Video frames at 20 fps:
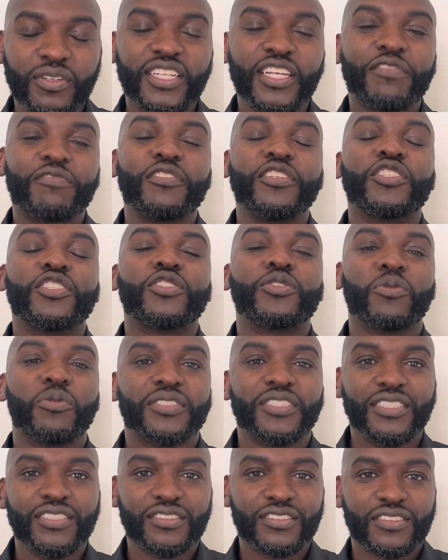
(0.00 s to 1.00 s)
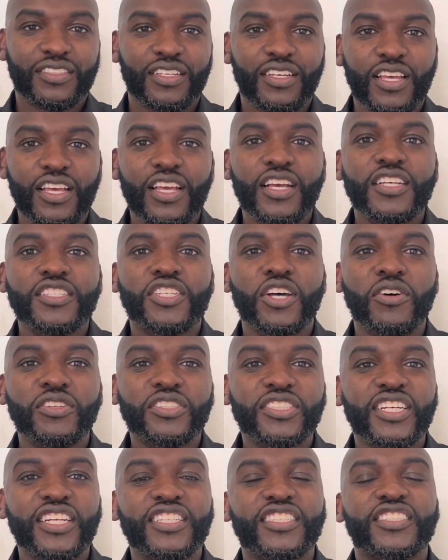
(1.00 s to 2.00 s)
different sources. So it's
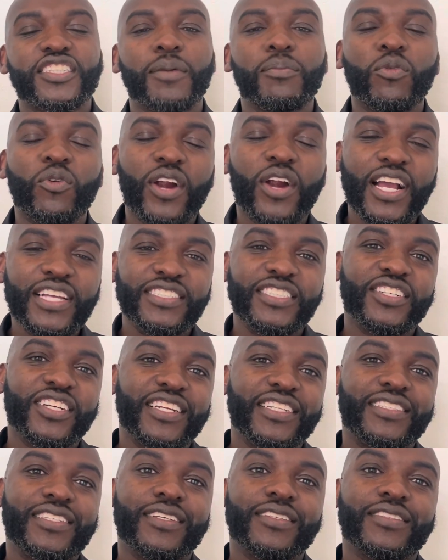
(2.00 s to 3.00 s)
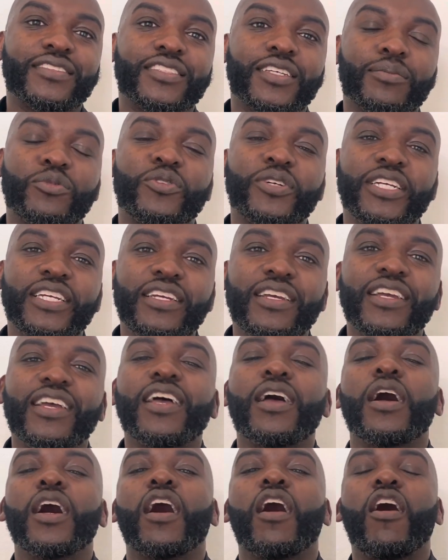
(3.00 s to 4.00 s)
going to summarize it. You're going to see a summary.
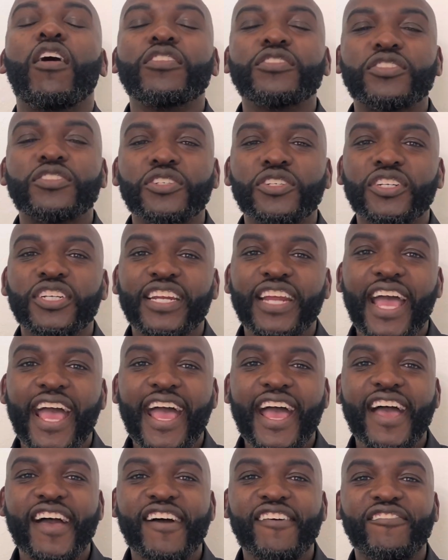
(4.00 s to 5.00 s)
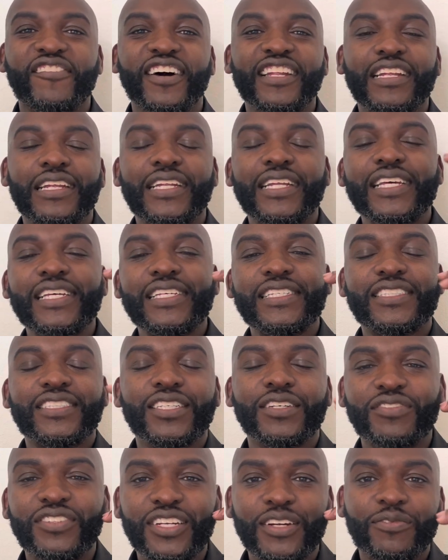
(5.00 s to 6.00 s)
Also, you're going to have a list
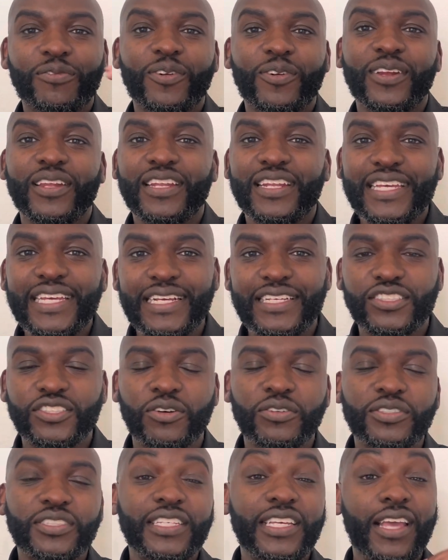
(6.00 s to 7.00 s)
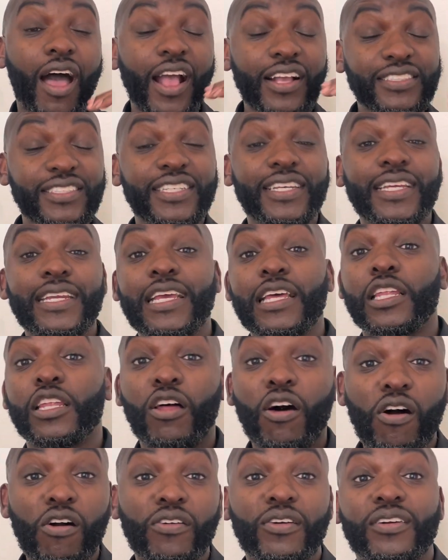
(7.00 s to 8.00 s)
of different links. So it's actually getting
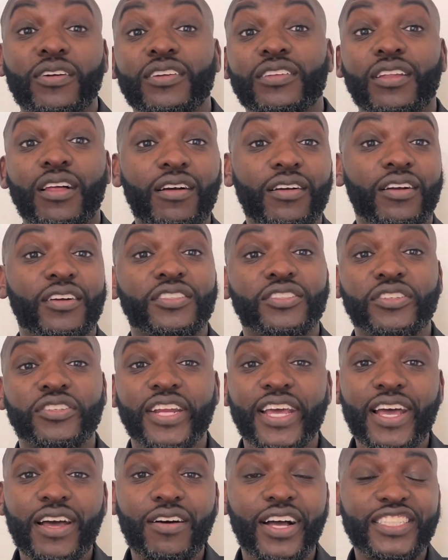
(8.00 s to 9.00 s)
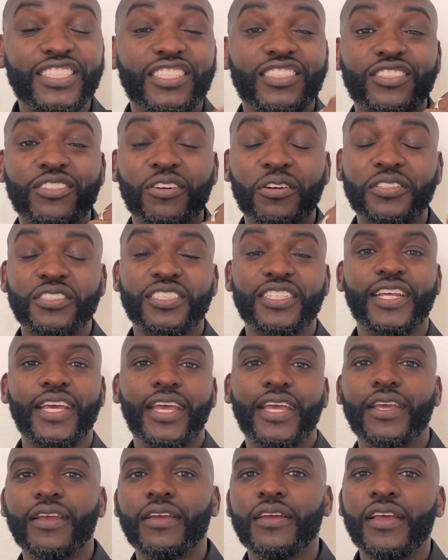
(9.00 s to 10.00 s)
longer and longer. So now I just searched
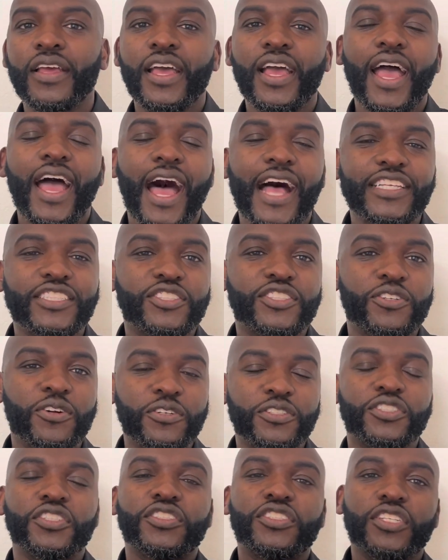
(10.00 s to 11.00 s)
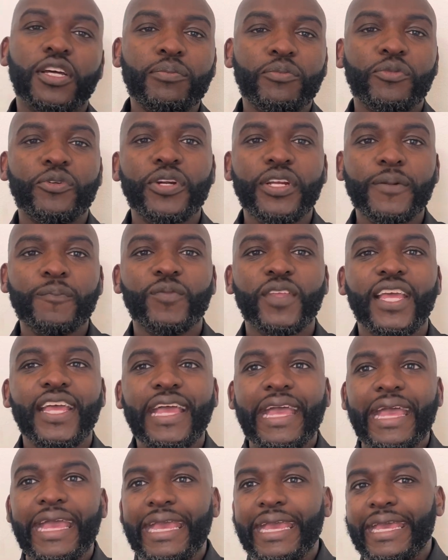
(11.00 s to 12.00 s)
today. I searched the summary,
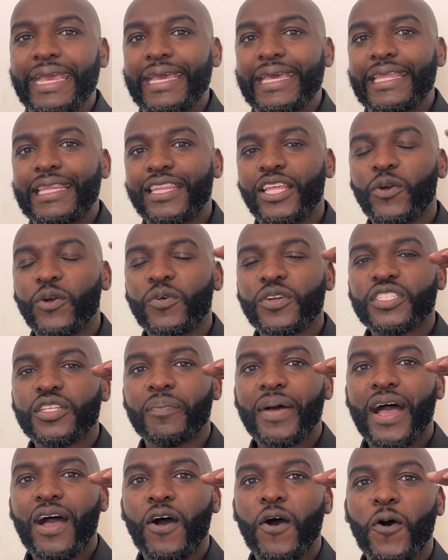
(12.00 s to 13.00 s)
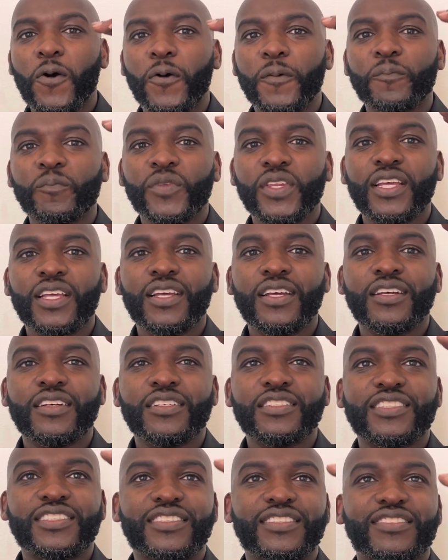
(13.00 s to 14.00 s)
and there was about
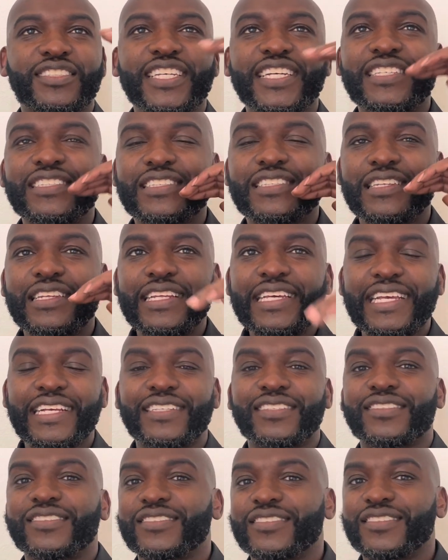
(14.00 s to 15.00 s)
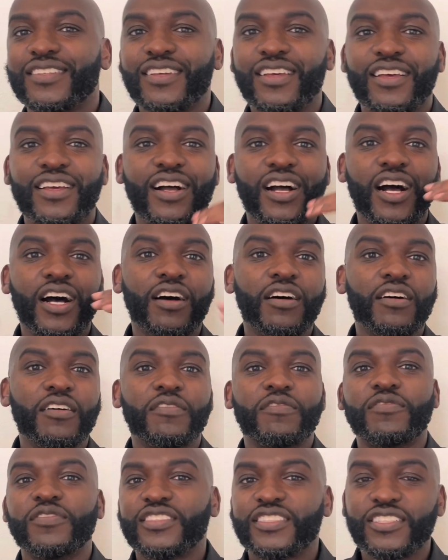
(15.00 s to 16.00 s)
6 links
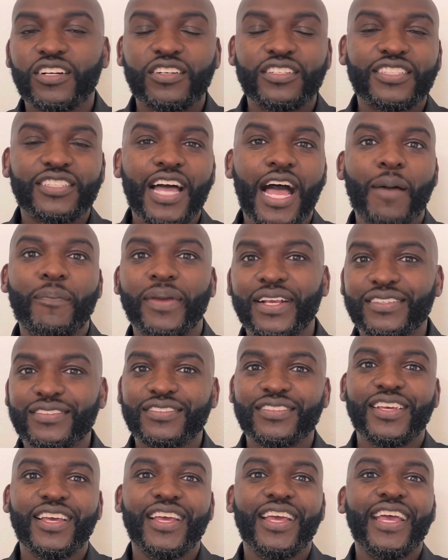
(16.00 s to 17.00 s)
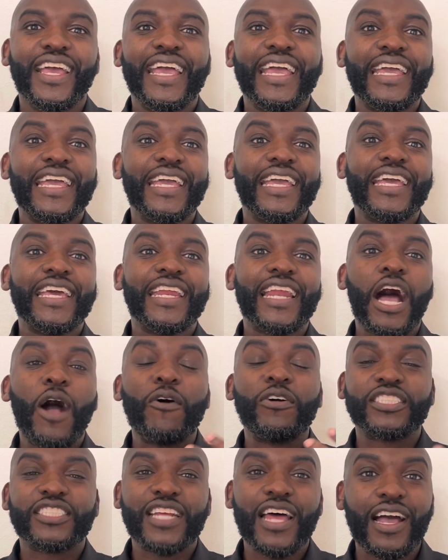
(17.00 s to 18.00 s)
of certain topics. And I
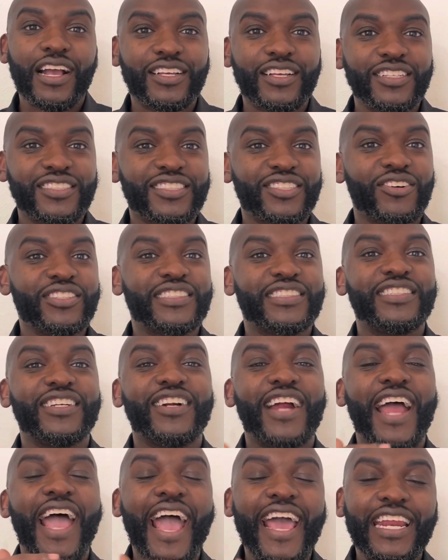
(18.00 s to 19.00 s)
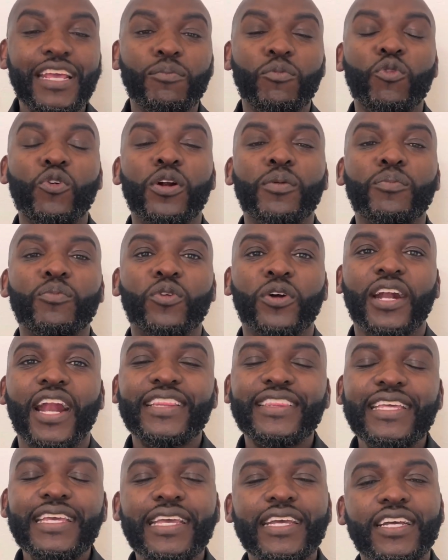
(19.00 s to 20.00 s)
was shocked because they're adding more and more. And I
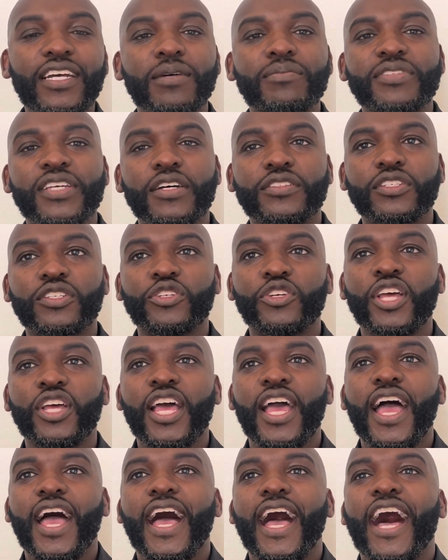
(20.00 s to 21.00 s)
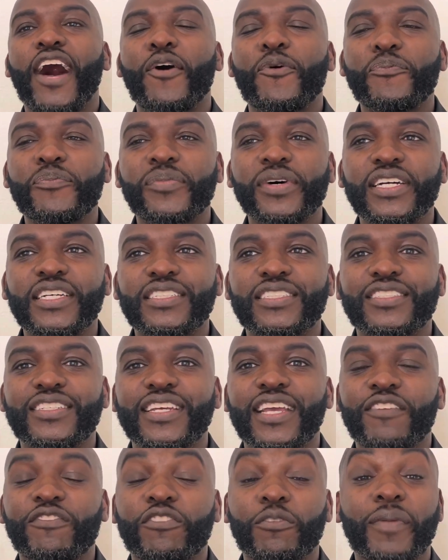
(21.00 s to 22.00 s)
think it comes down to how much
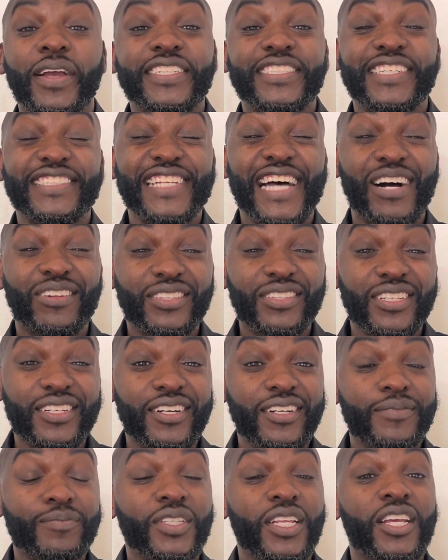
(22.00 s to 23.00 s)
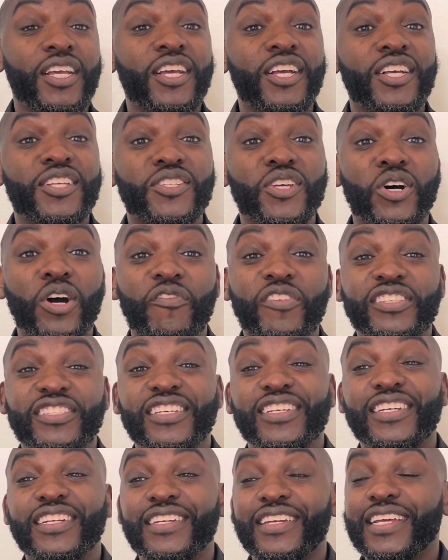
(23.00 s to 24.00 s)
information is out there. So if it's
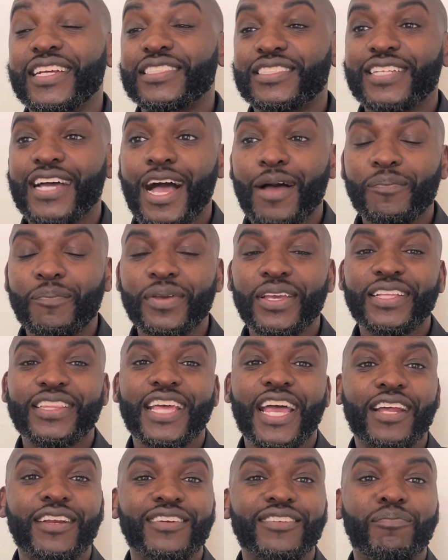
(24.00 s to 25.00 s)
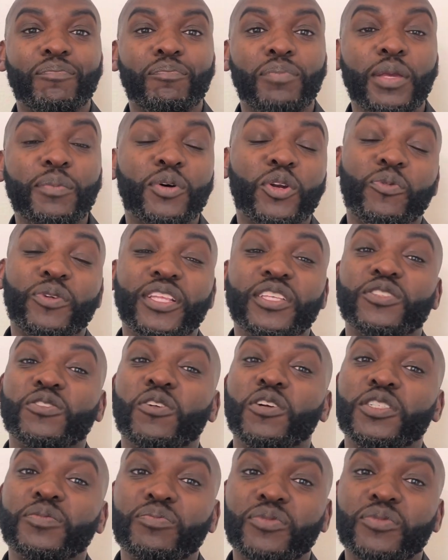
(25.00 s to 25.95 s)
a niche topic that people don't really search